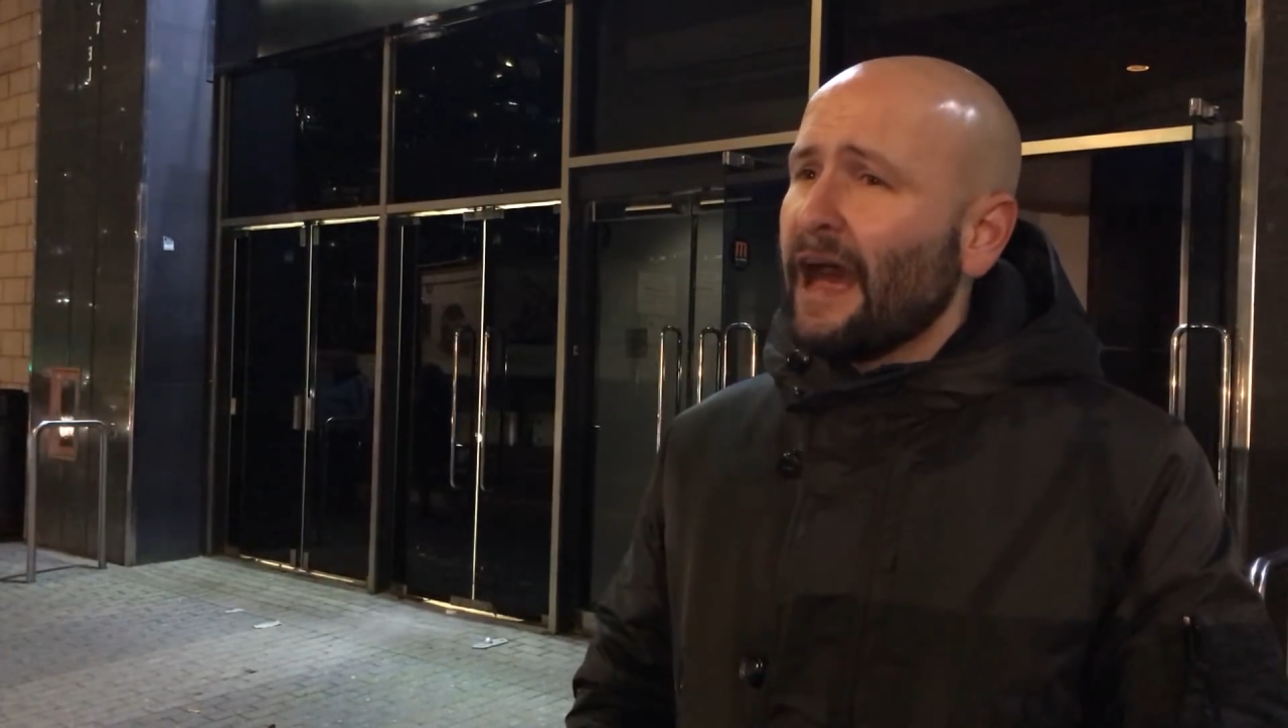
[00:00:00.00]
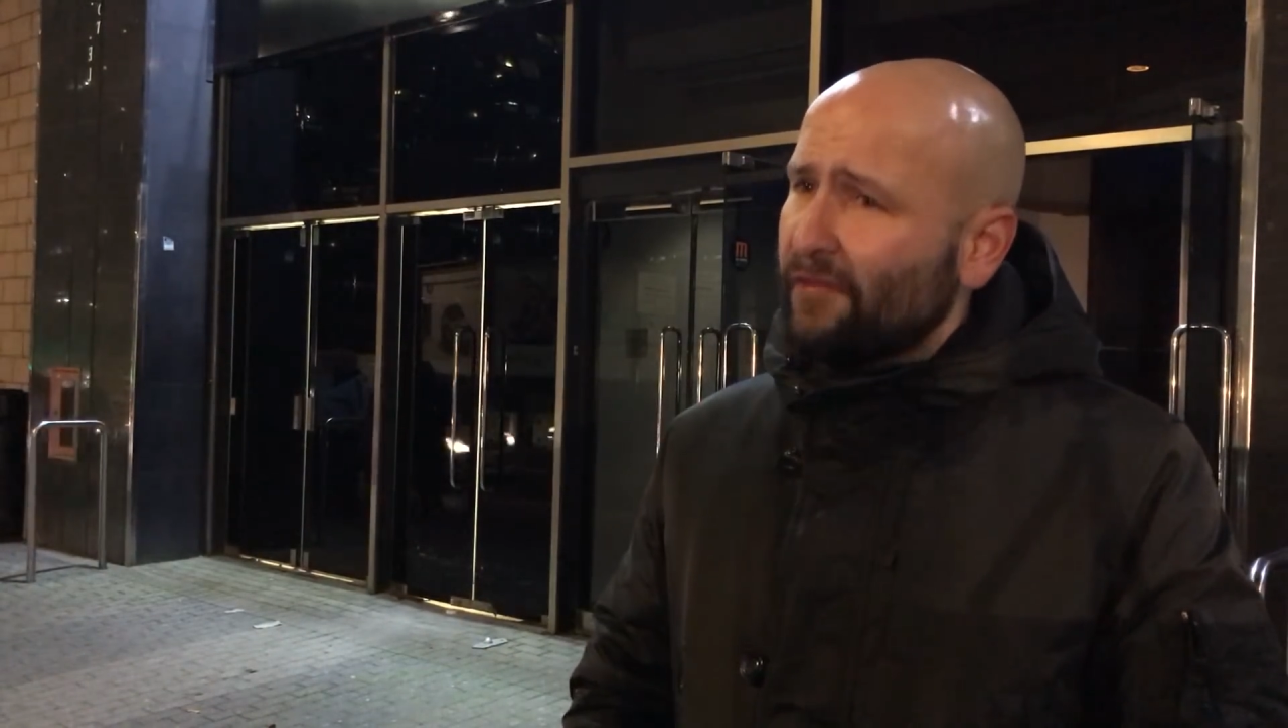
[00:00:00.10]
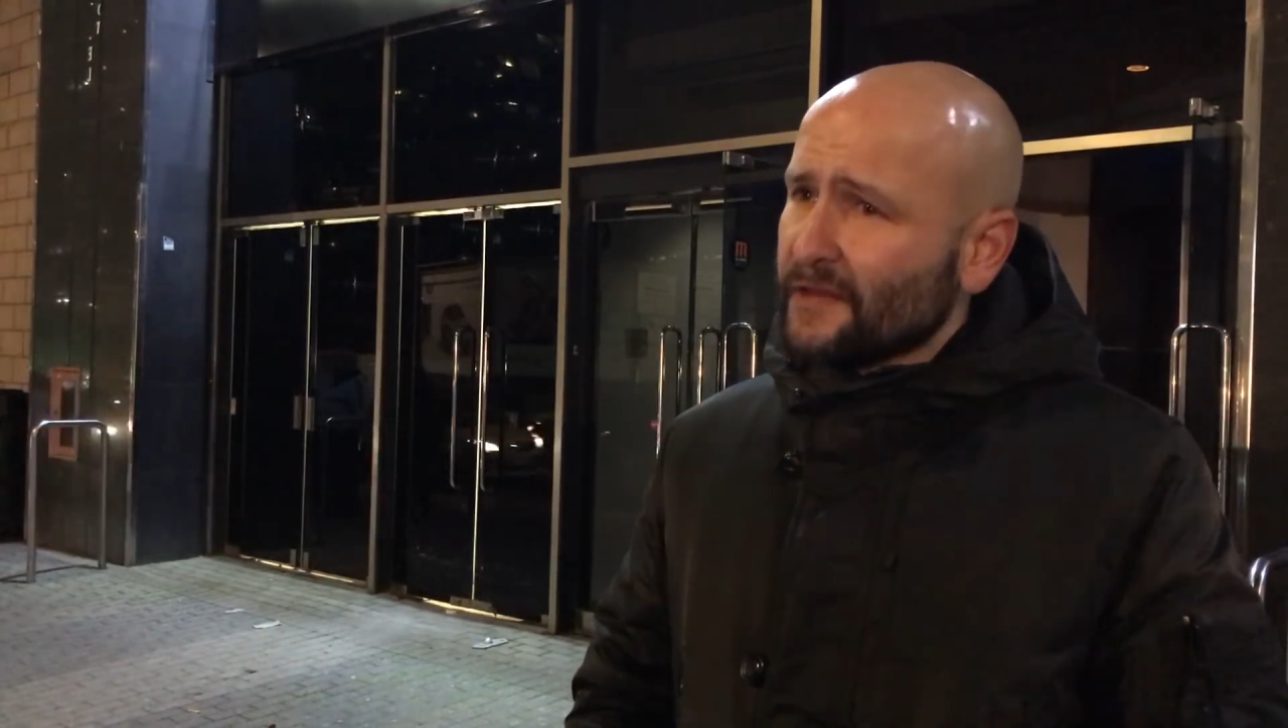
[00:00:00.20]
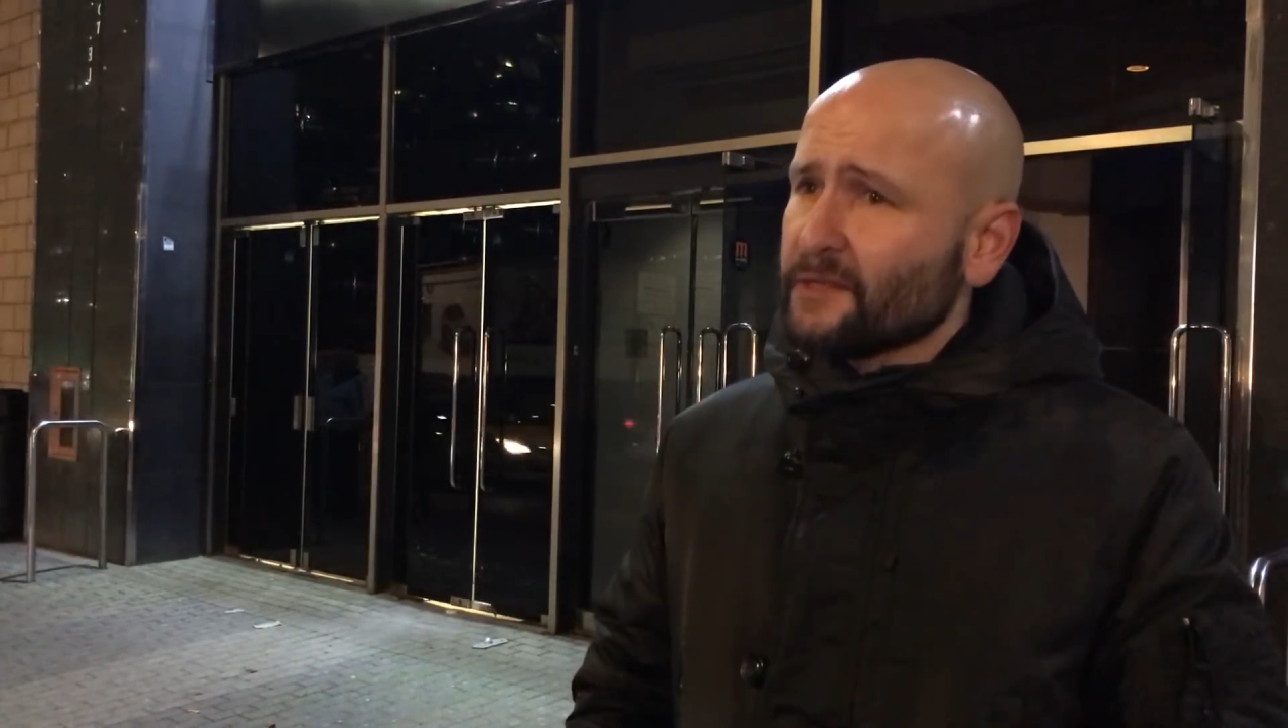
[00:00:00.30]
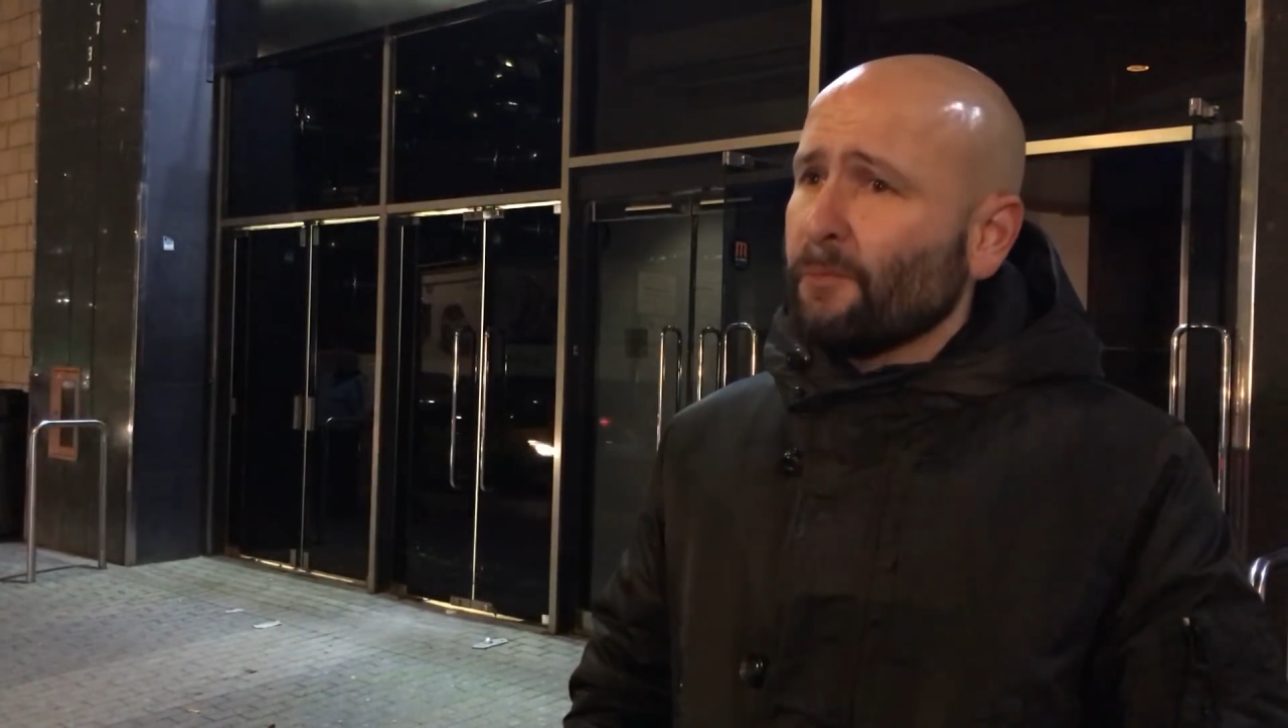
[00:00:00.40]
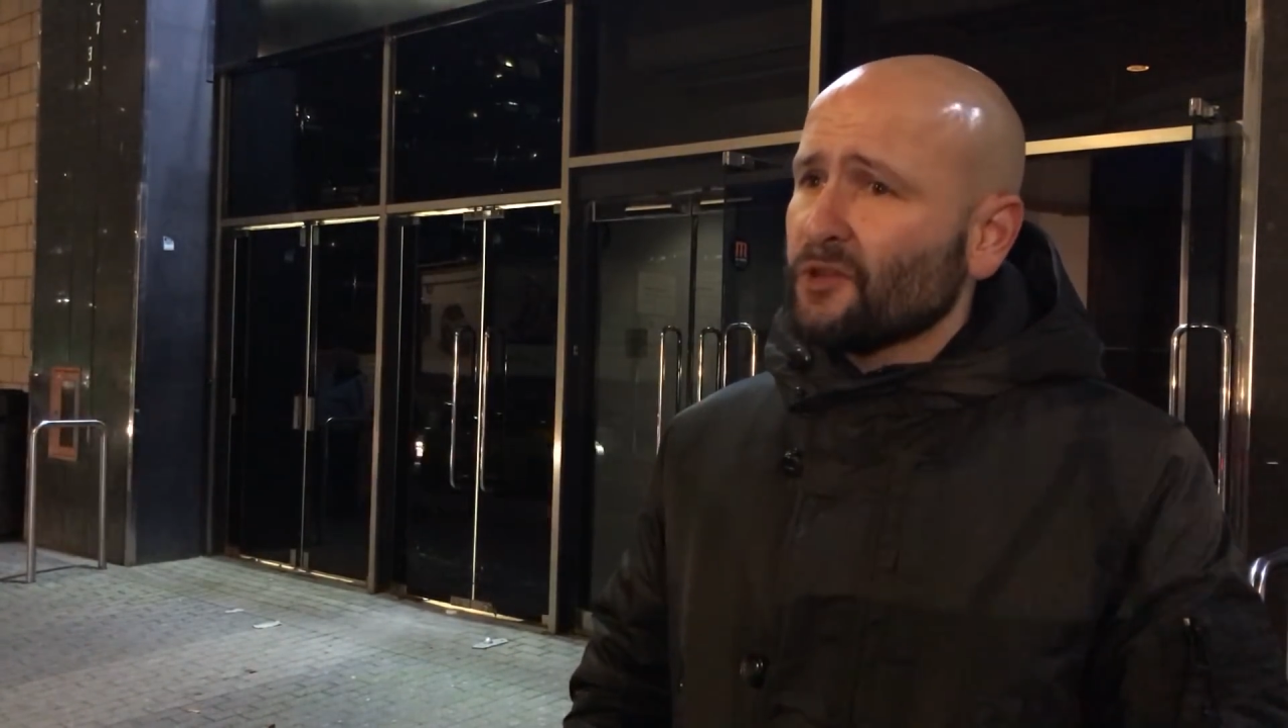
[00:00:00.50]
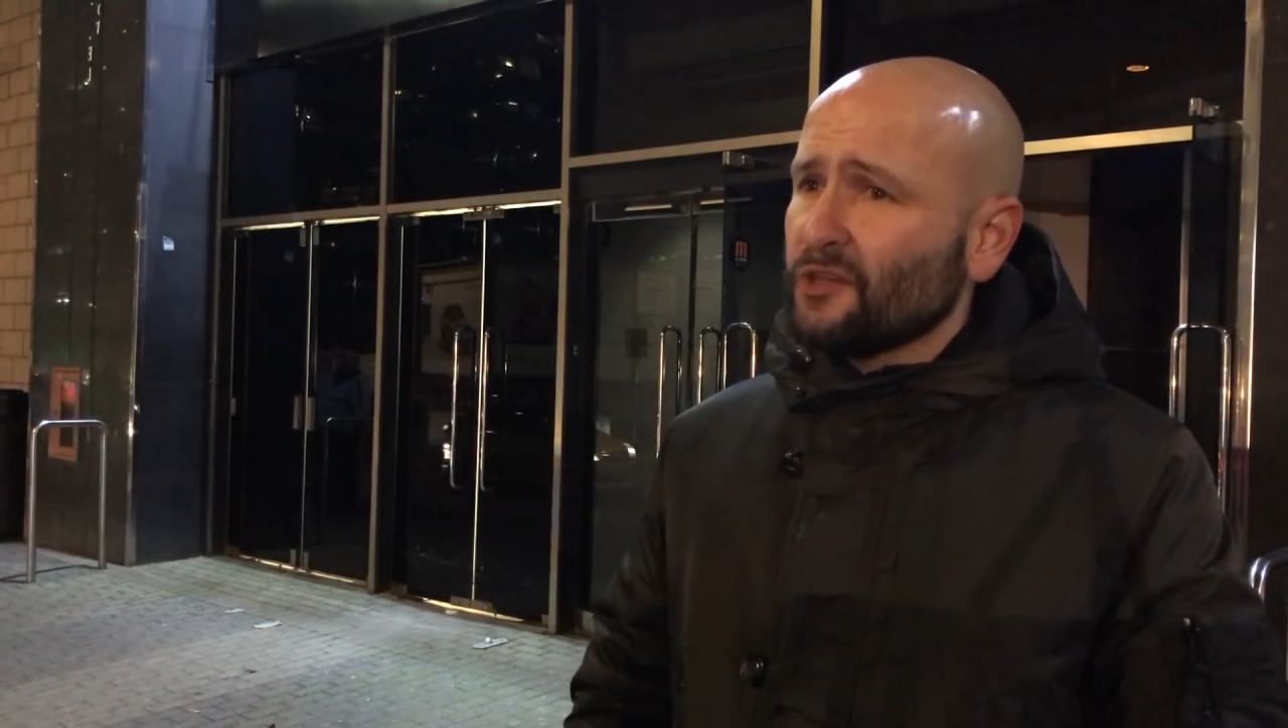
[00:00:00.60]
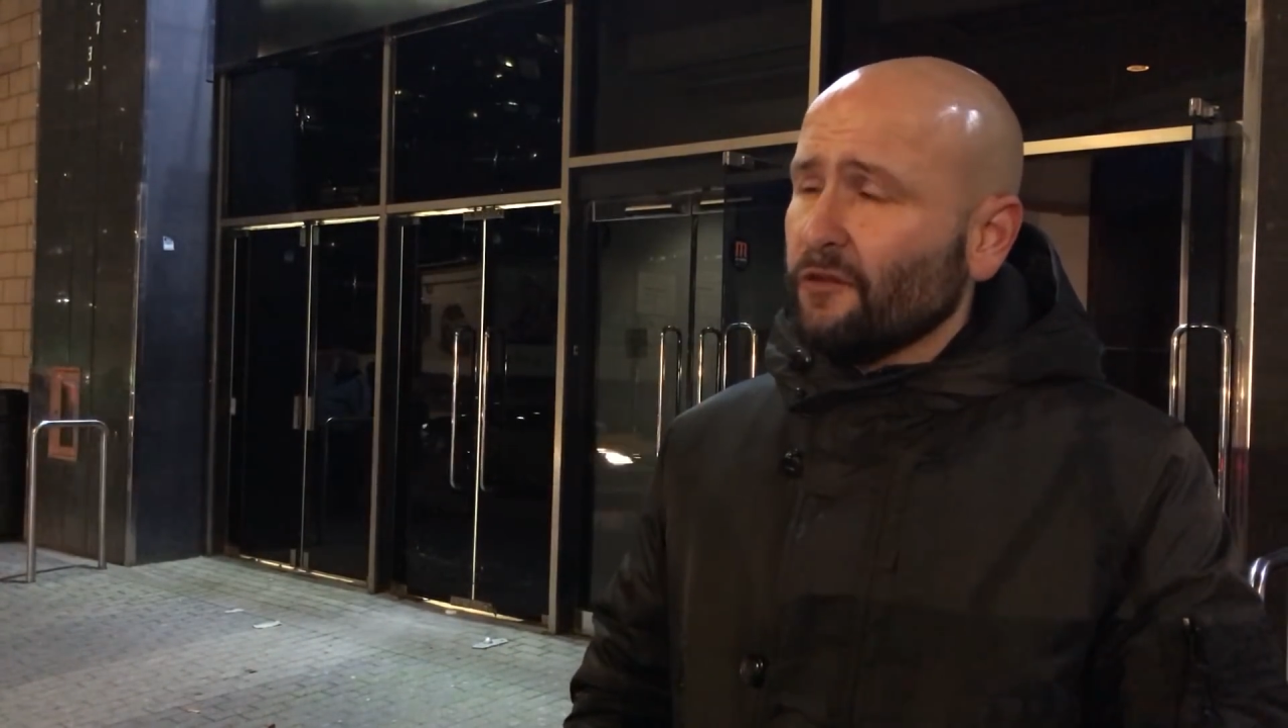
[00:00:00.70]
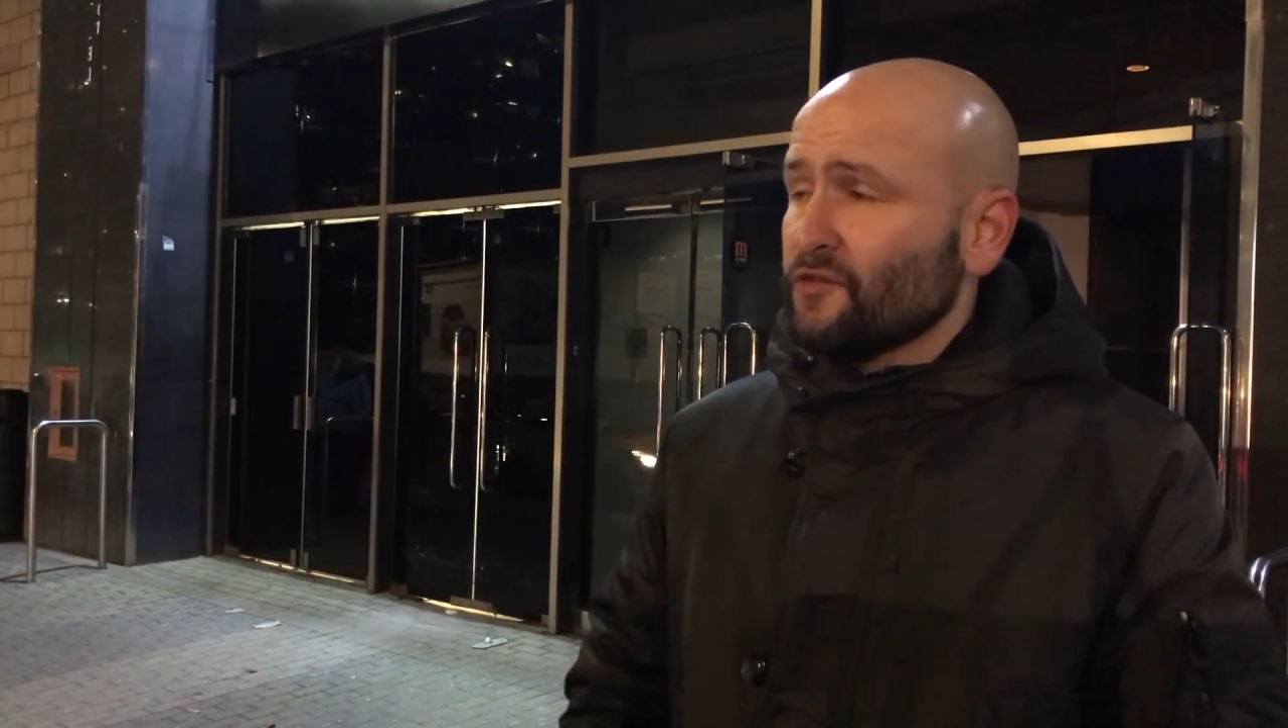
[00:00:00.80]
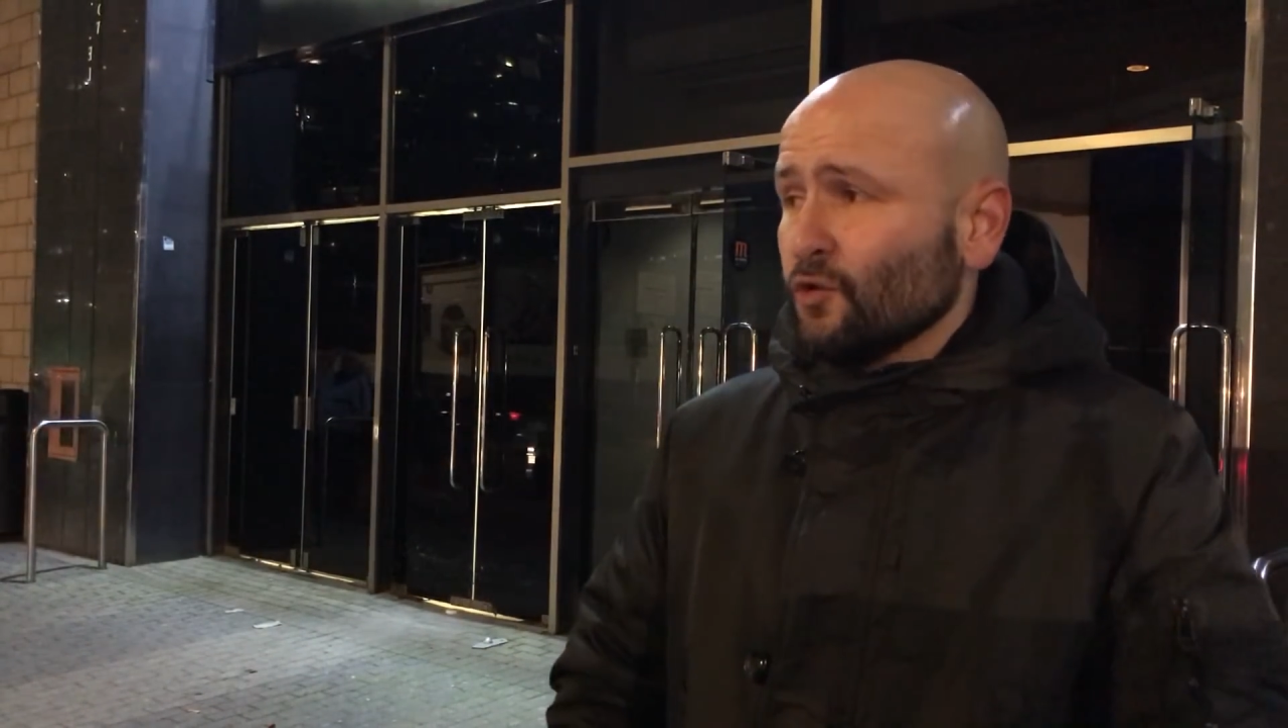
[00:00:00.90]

I think is a positive.